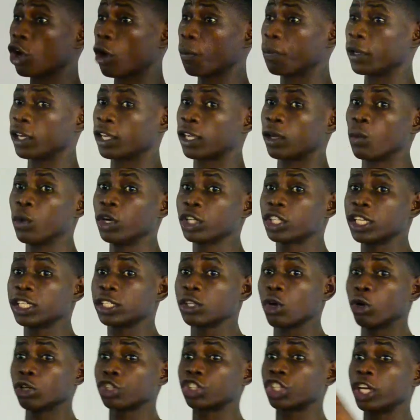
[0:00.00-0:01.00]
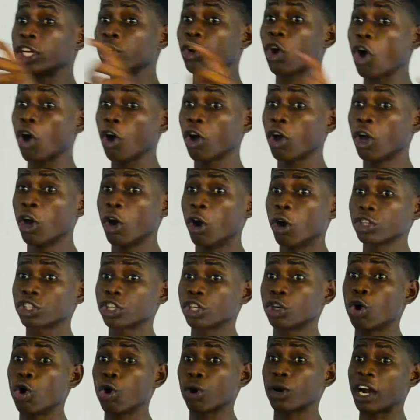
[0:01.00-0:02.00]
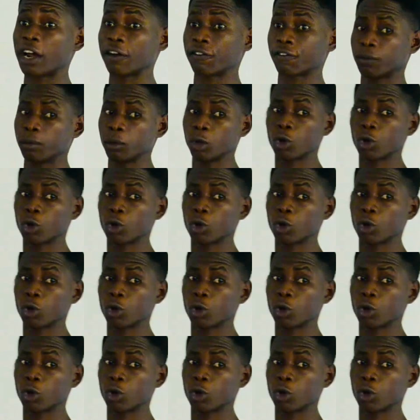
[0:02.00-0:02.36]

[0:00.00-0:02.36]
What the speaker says: topic, which is oceanography,